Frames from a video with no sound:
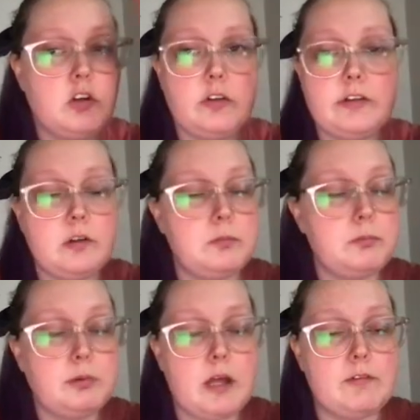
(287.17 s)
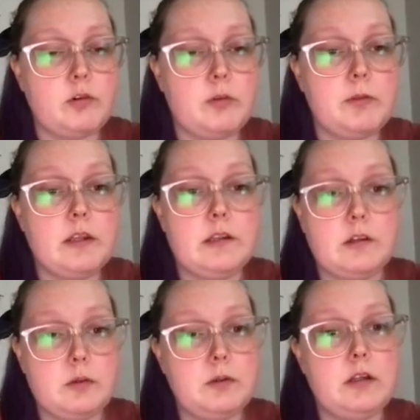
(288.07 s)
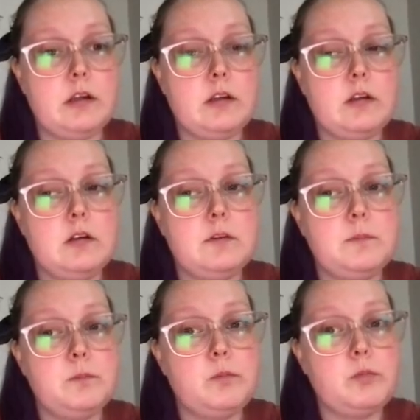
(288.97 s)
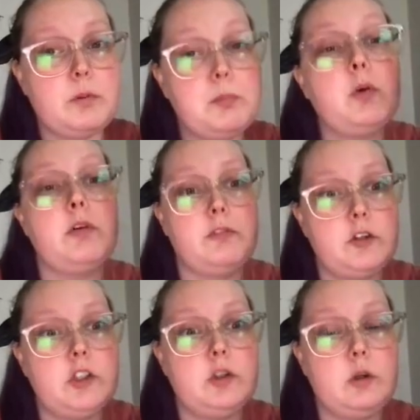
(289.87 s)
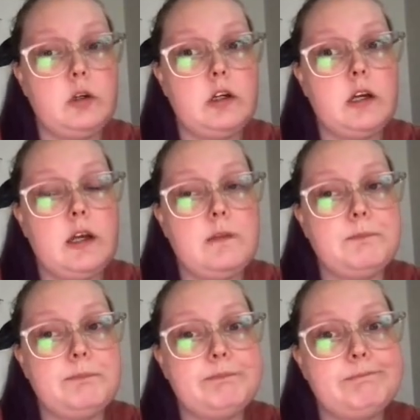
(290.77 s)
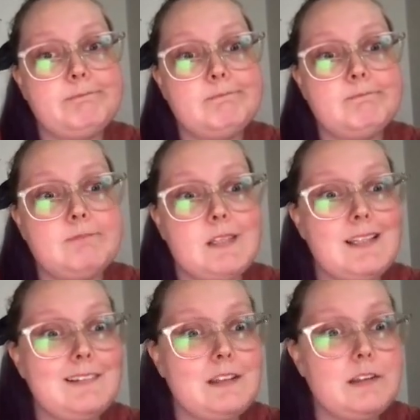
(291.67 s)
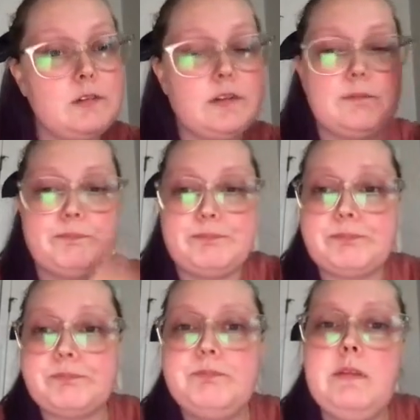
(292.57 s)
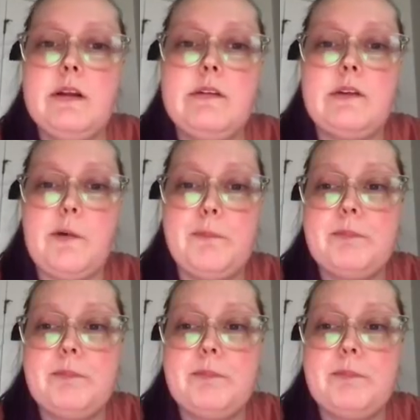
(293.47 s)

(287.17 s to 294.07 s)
some platform is going to be important for your sales. So,